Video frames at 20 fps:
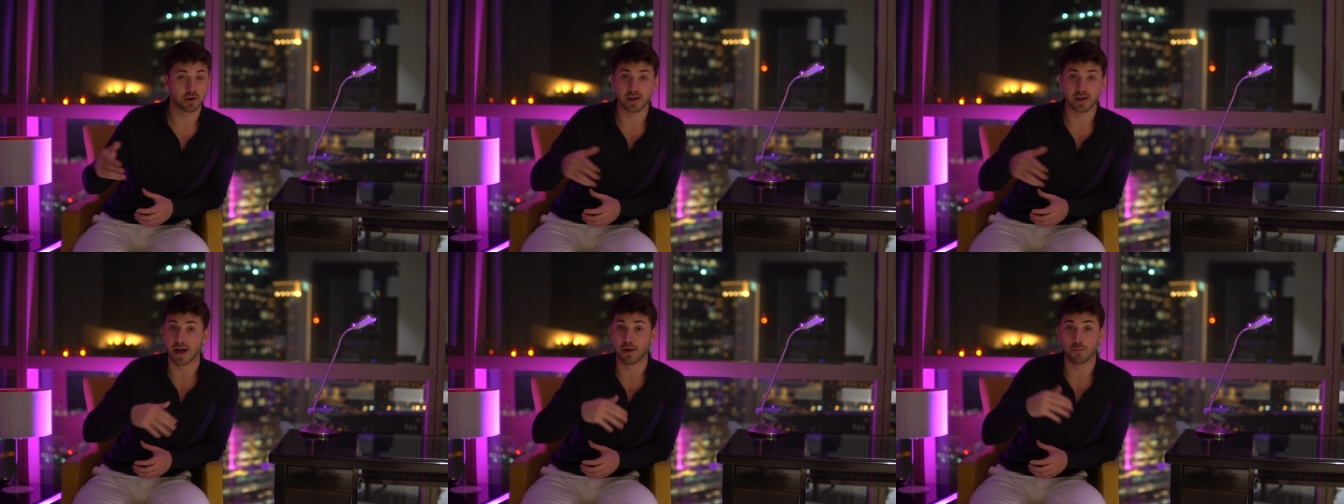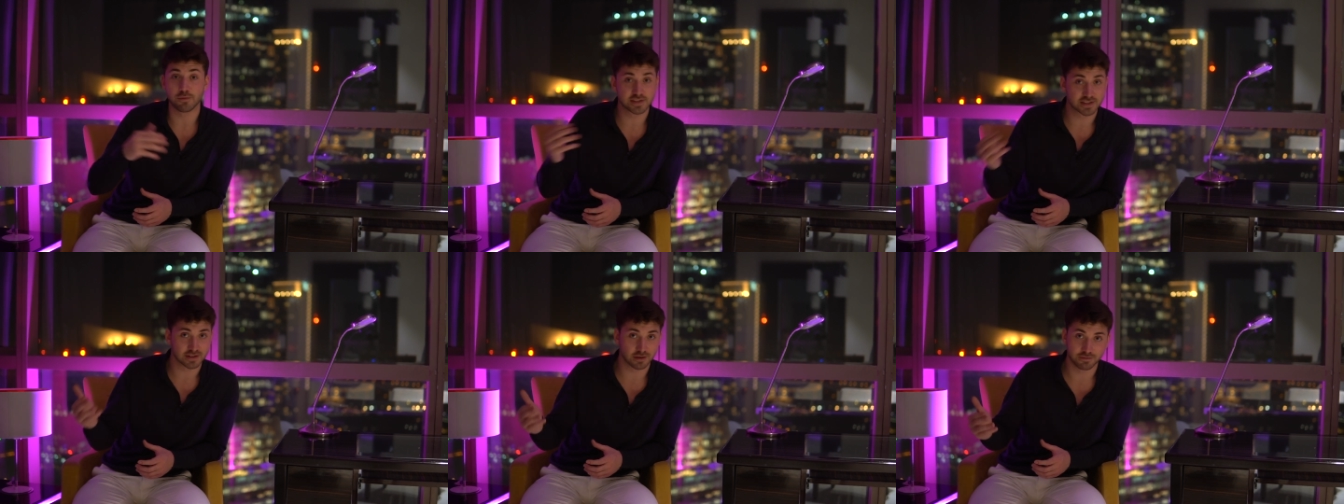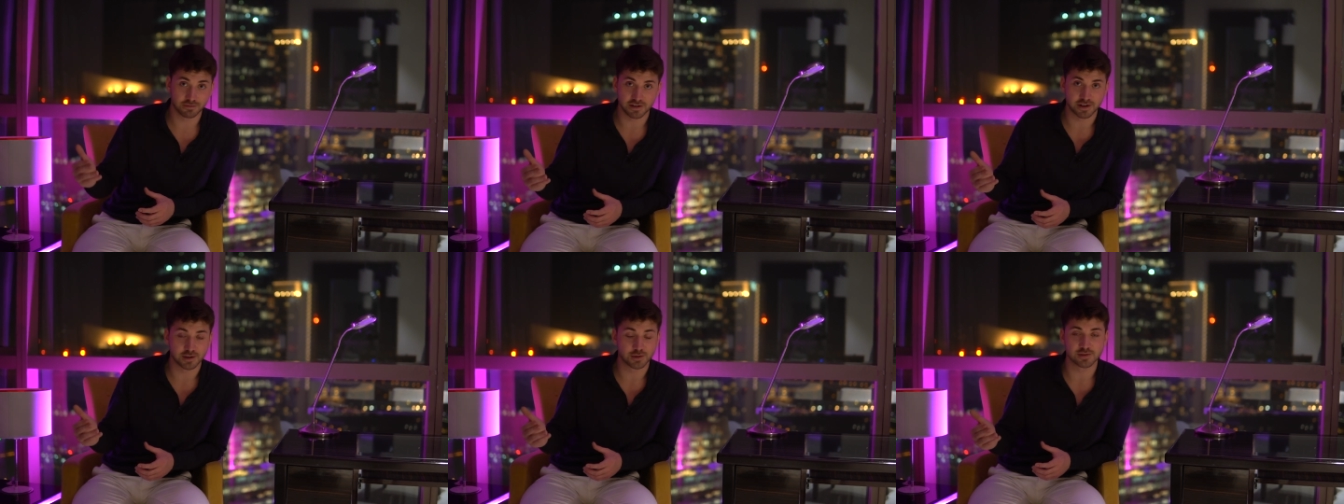every single
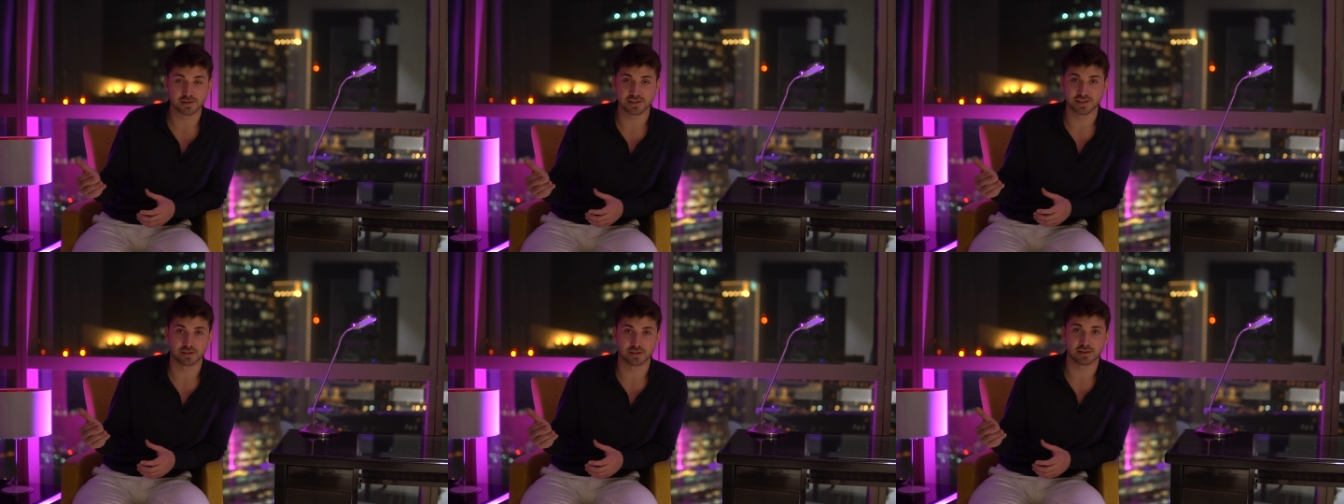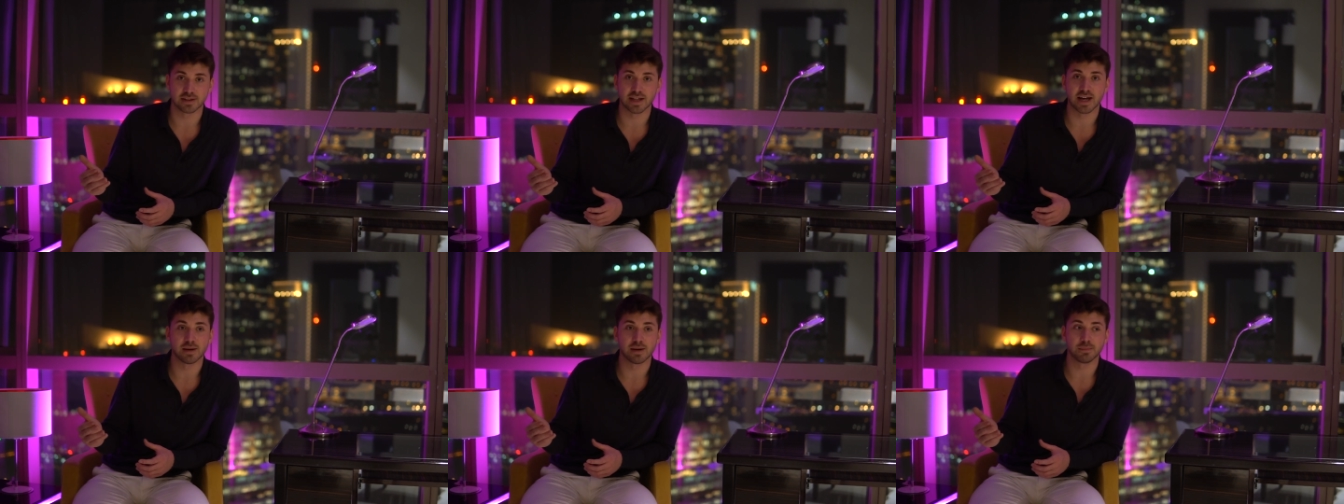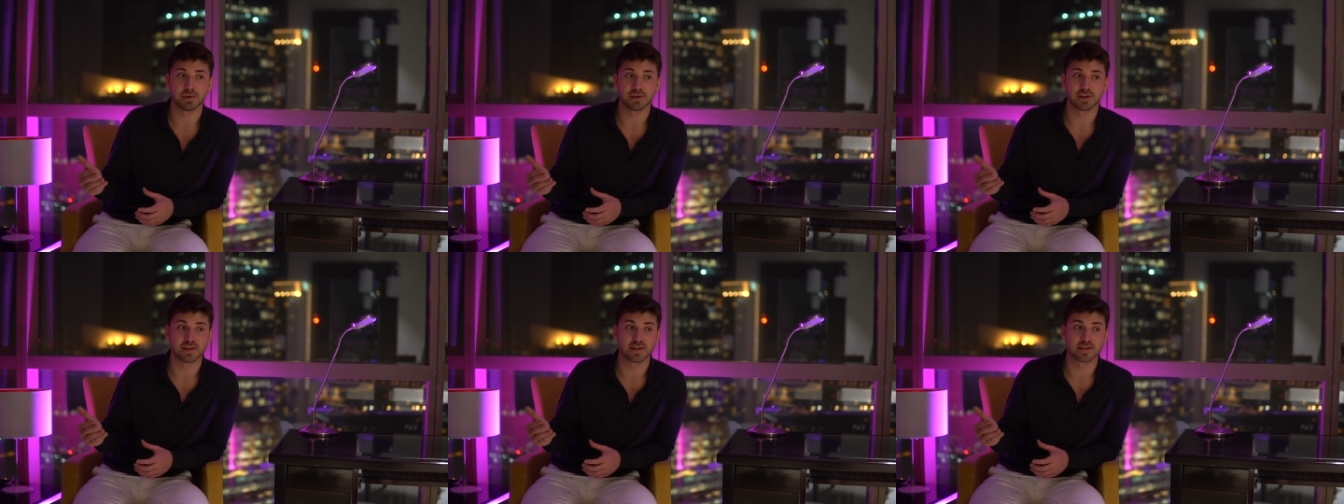thing that you see online
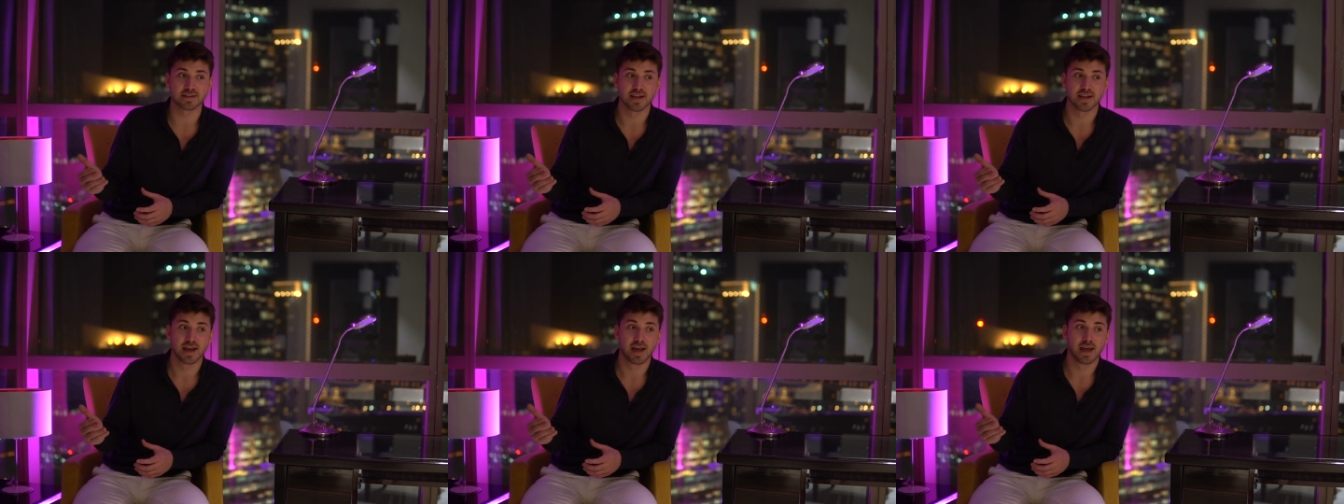because